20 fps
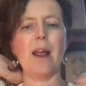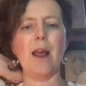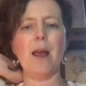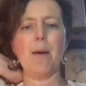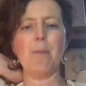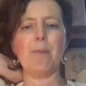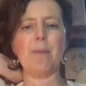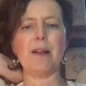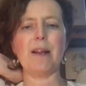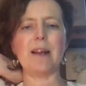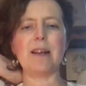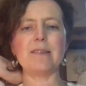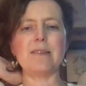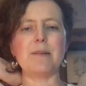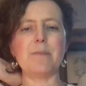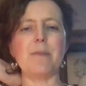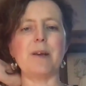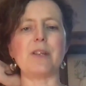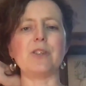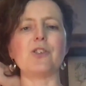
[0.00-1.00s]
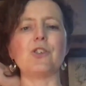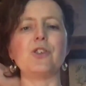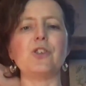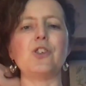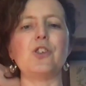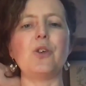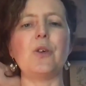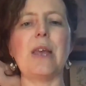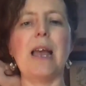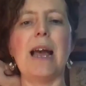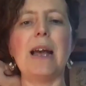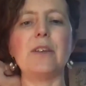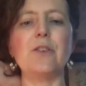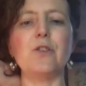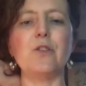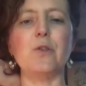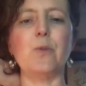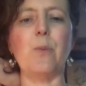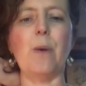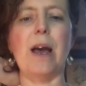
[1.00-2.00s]
But as I mentioned, you can
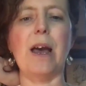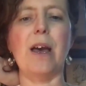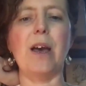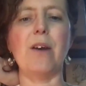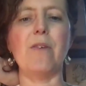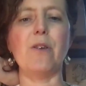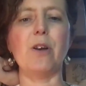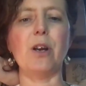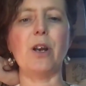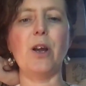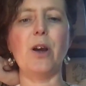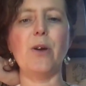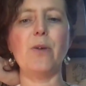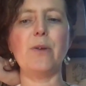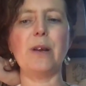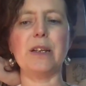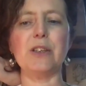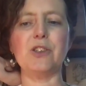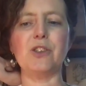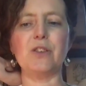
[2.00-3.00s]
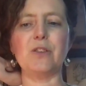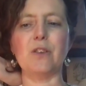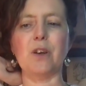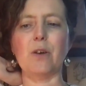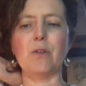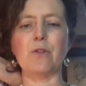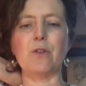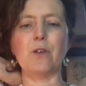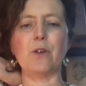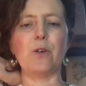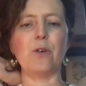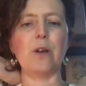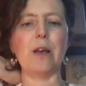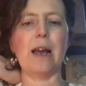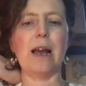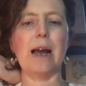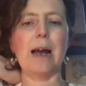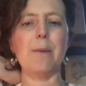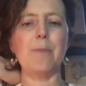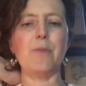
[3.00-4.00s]
just wear her alone and she's going to look
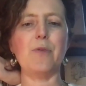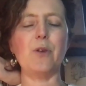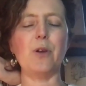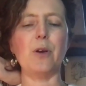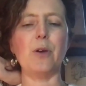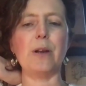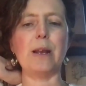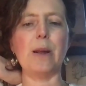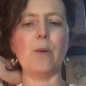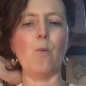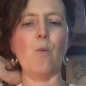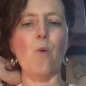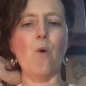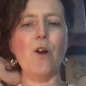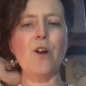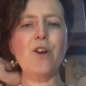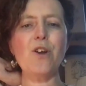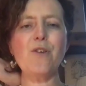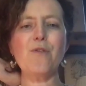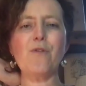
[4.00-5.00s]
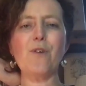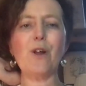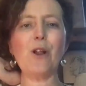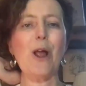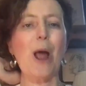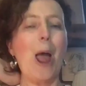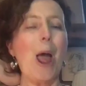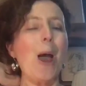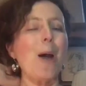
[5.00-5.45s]
absolutely wonderful.